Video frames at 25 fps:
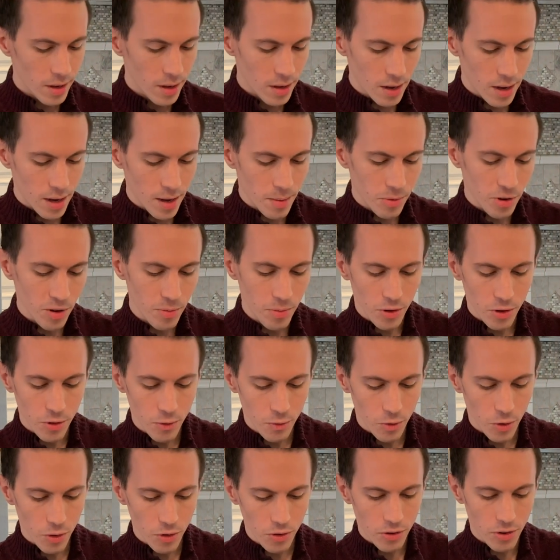So let me
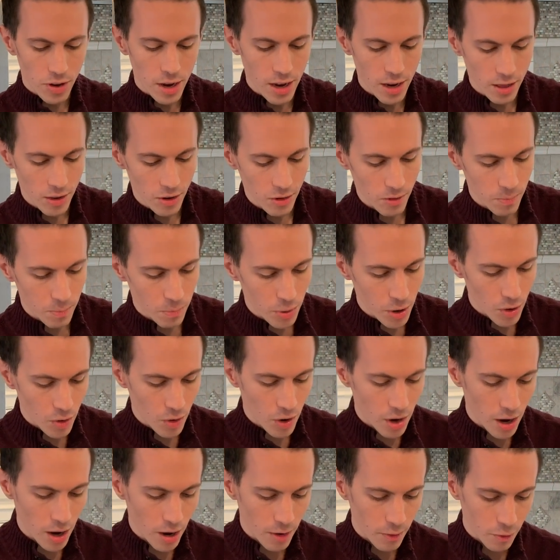just first take this bow
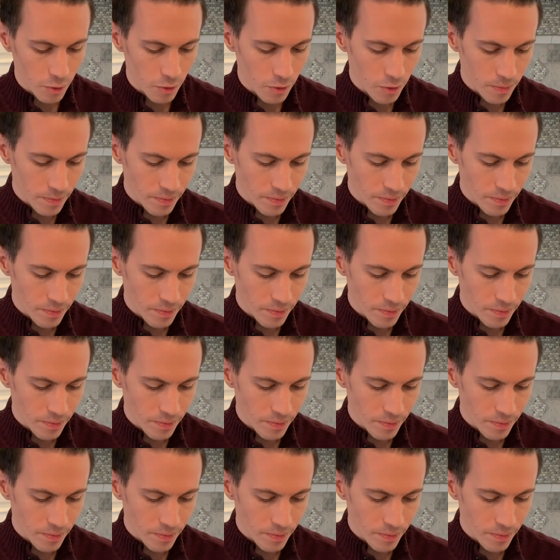off.